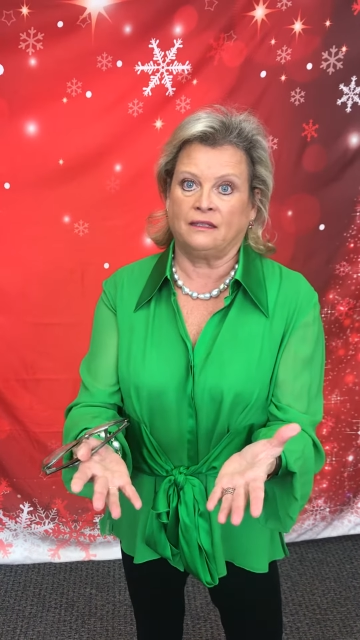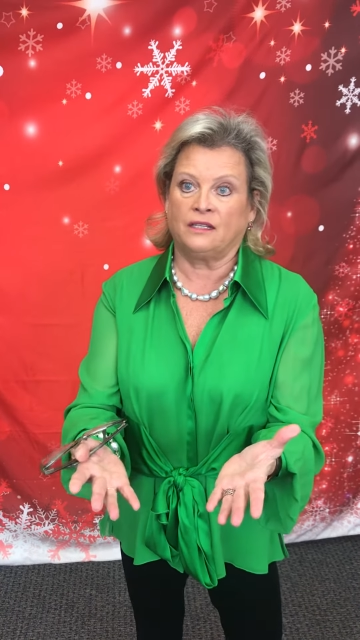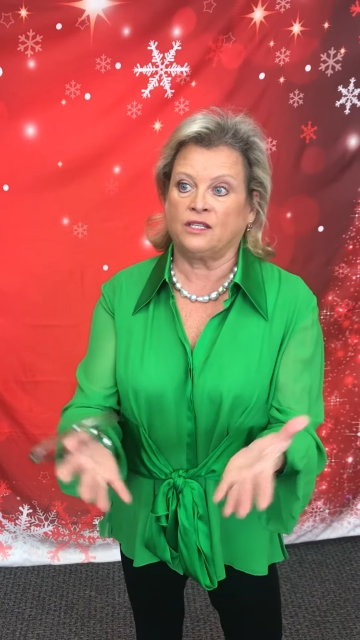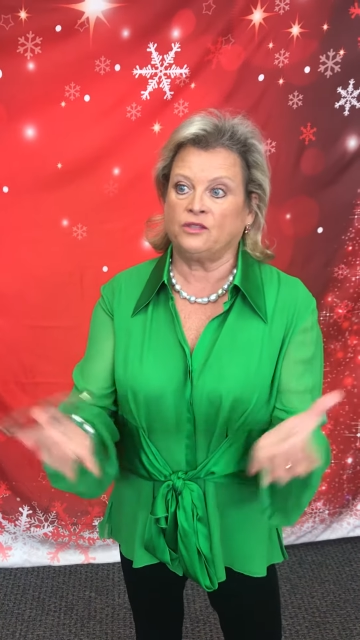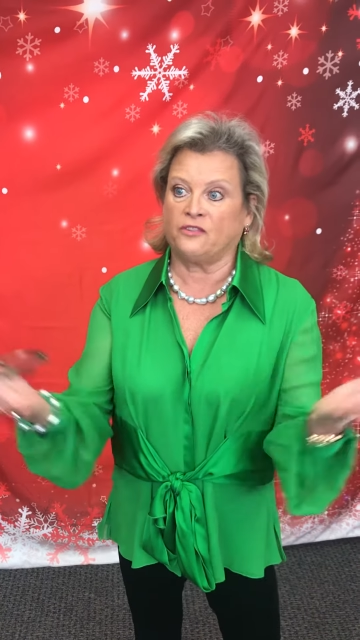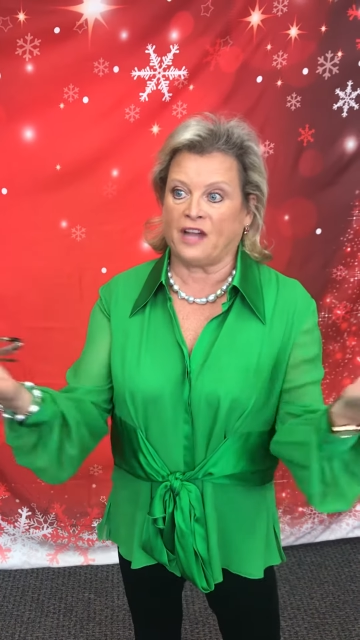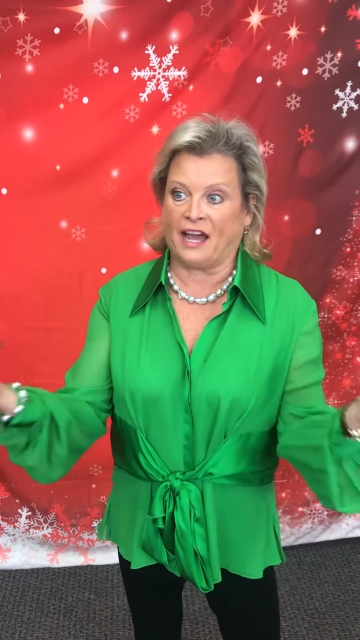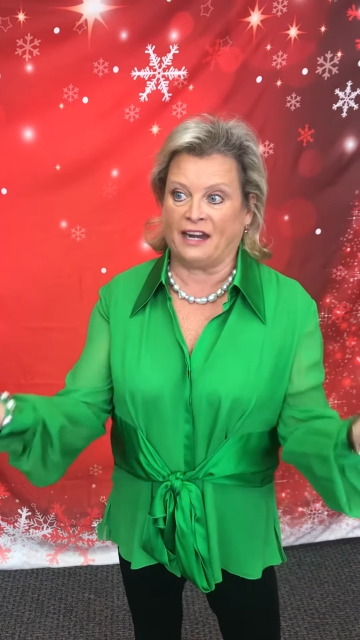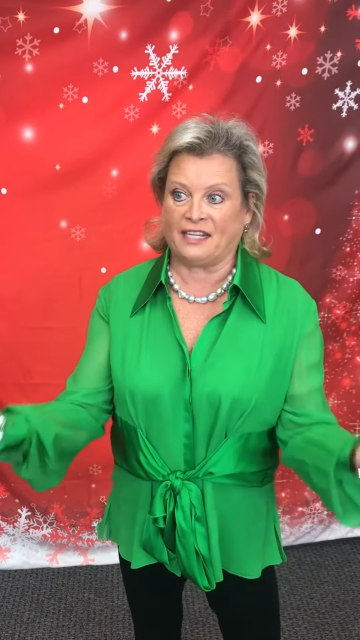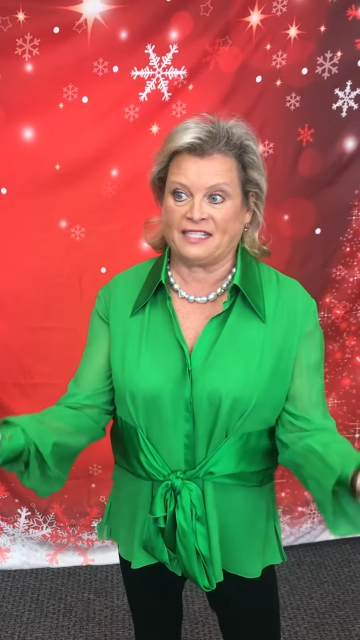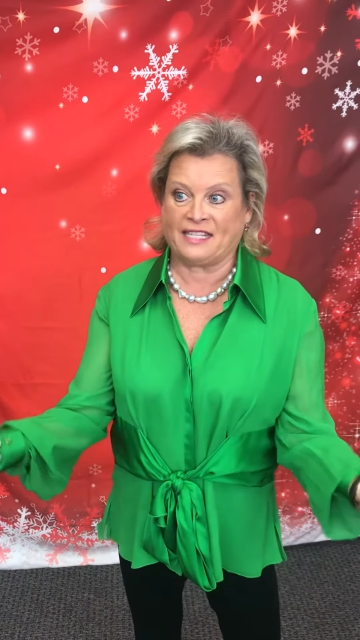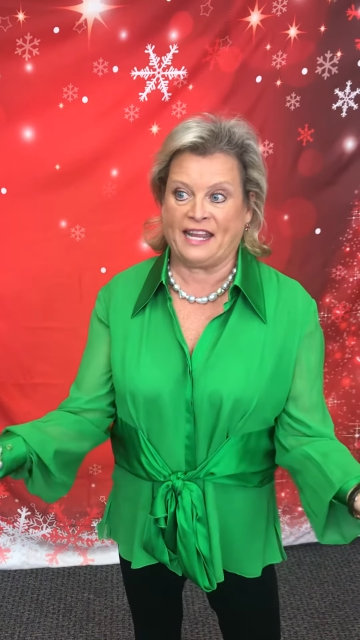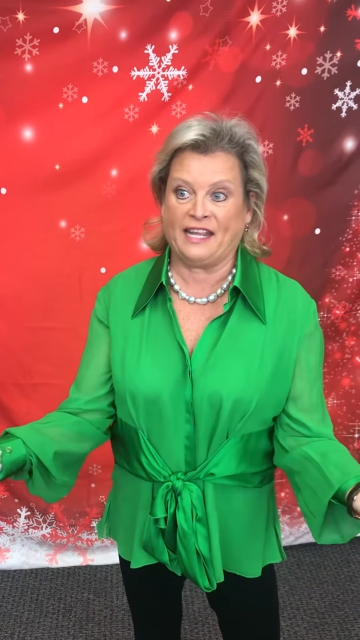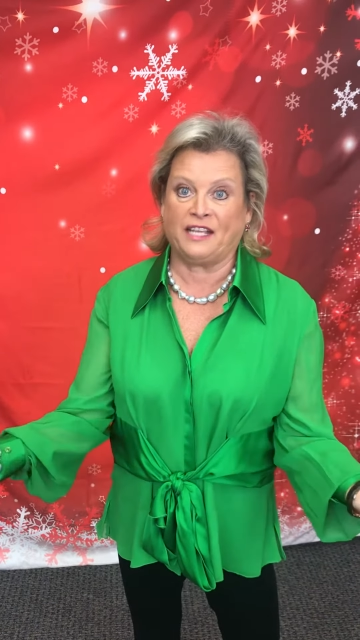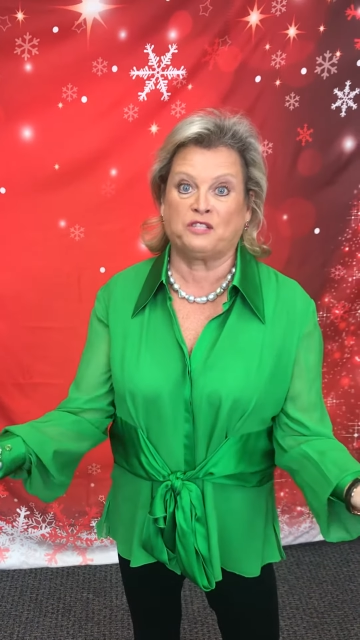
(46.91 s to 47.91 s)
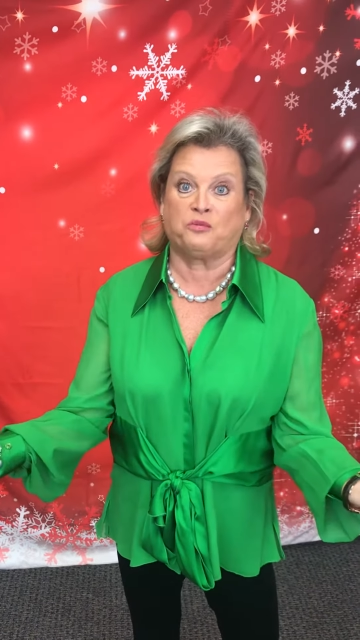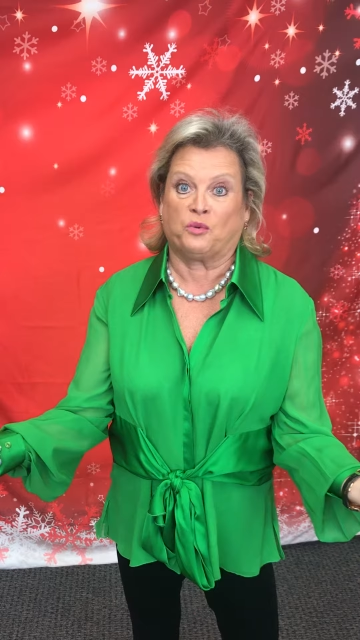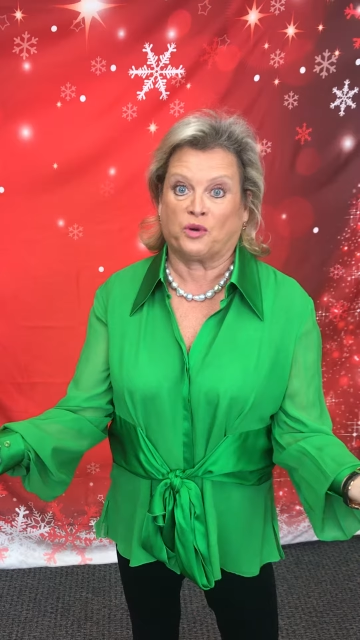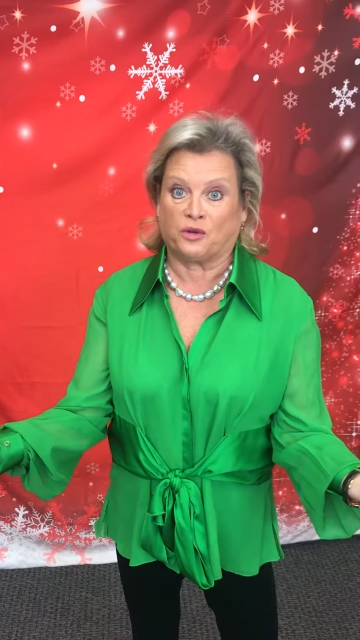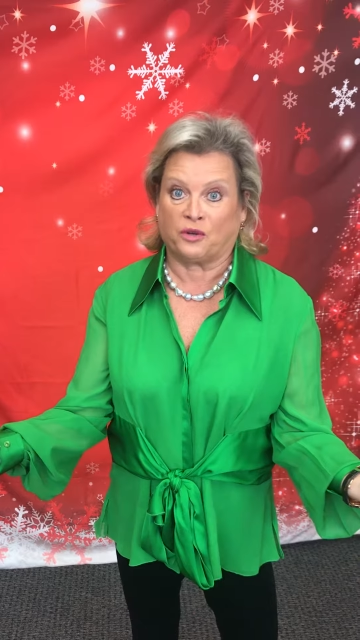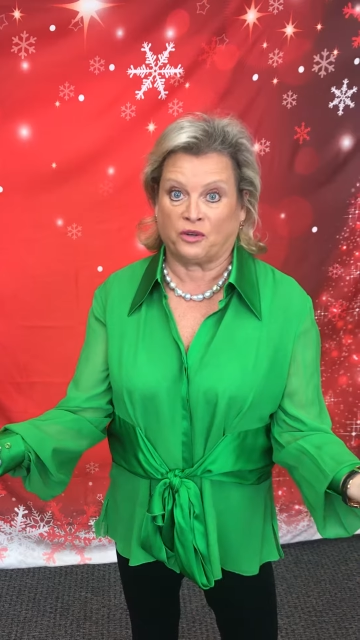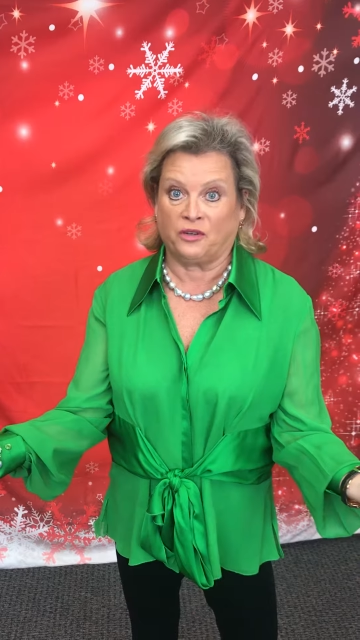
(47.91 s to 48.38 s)
You've got to take his
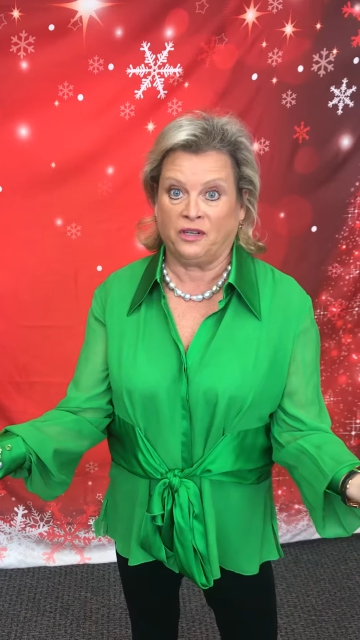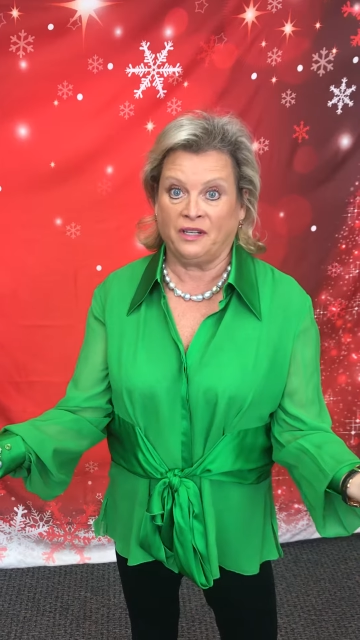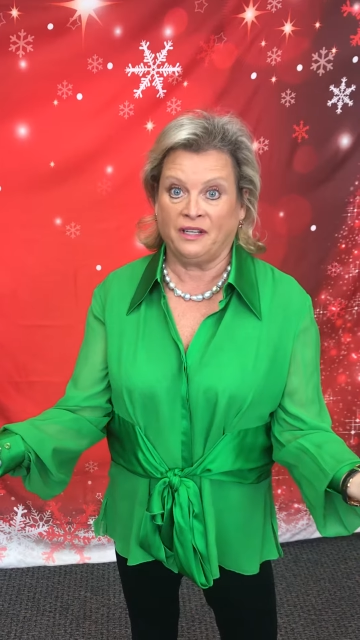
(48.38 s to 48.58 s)
word.